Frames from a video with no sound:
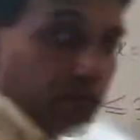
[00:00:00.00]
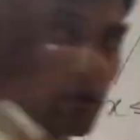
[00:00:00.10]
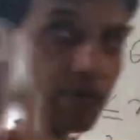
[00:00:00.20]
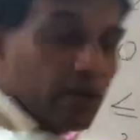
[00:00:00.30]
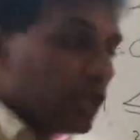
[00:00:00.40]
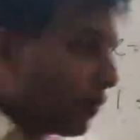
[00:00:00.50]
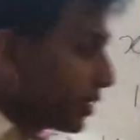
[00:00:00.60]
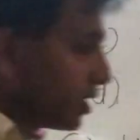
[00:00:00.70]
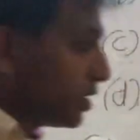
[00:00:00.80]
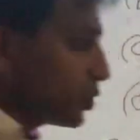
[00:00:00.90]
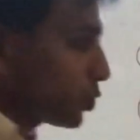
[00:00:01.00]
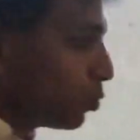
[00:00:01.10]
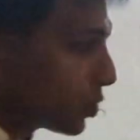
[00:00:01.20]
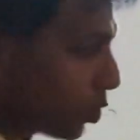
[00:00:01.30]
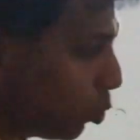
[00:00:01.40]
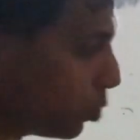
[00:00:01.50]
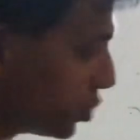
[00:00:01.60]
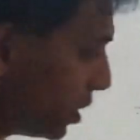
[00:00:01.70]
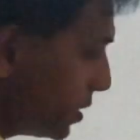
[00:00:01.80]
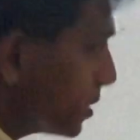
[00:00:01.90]
properly what are the 2
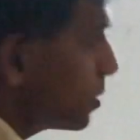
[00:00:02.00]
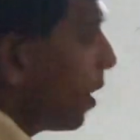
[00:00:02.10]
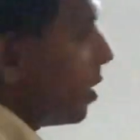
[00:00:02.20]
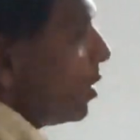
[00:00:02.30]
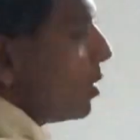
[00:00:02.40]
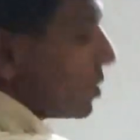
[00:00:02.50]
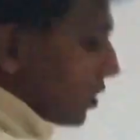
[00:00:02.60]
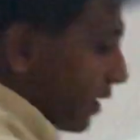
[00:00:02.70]
solutions. So I